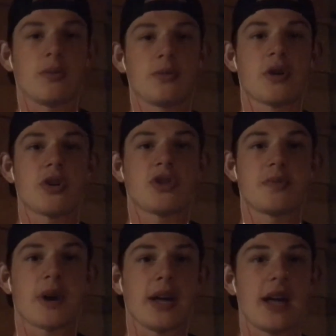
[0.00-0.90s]
touched
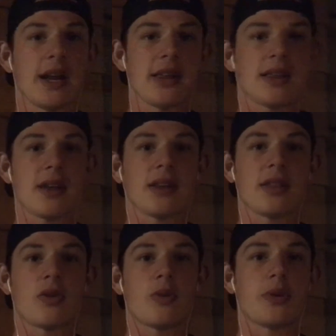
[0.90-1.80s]
by anything.
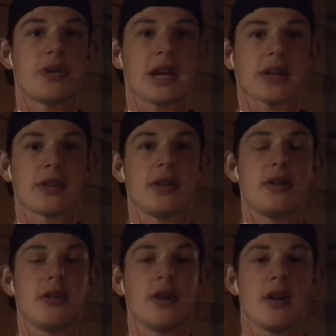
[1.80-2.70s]
They're all protected,
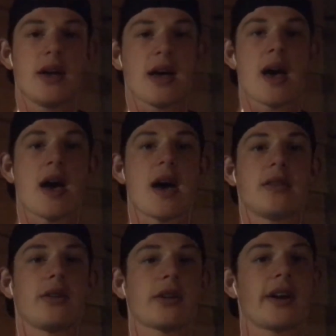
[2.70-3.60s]

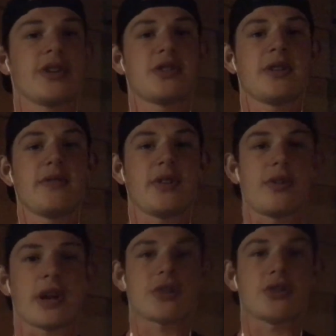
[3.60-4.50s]
and they're kind of just living in their
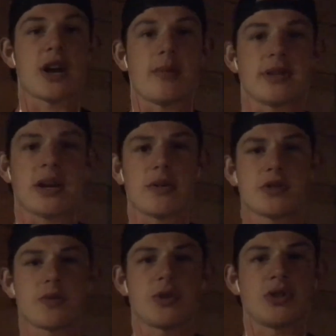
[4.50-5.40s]
natural habitat.
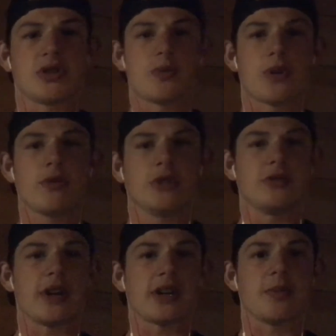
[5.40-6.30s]
So, which is what I really
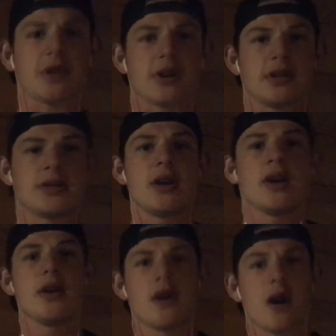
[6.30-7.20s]
like, because
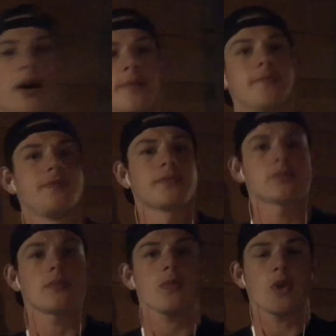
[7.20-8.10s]

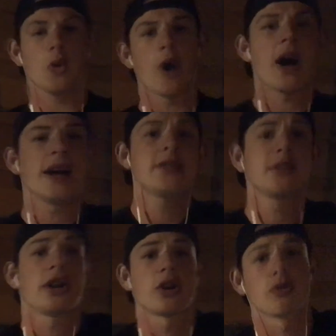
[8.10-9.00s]
I still
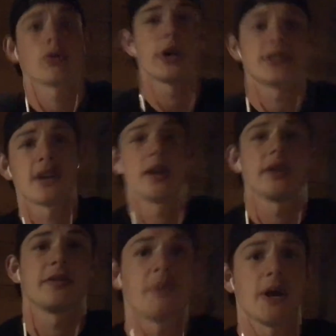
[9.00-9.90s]
got a great sighting
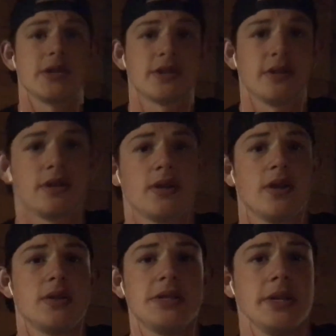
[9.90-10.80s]
of bison,
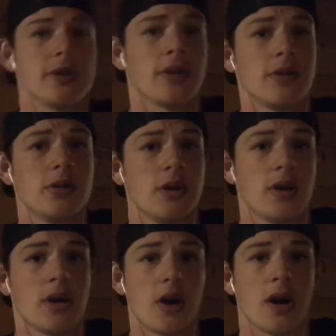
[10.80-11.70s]
deer.
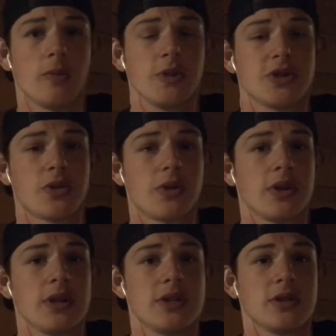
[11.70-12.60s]
We saw
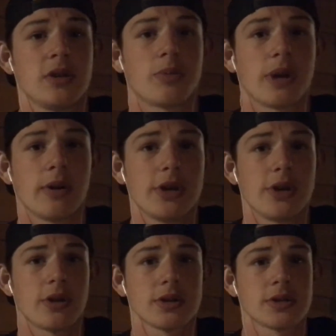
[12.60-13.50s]
these little prairie
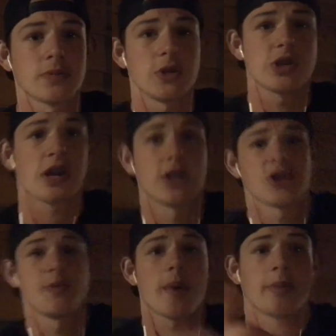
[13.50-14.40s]
dogs, which I'll
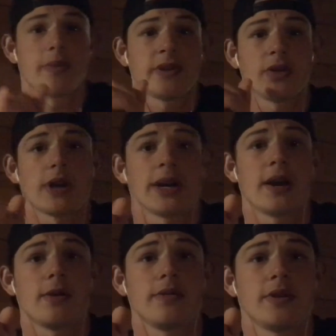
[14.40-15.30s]
actually pop up a video right
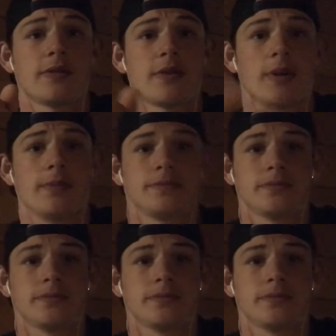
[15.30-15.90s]
now of it from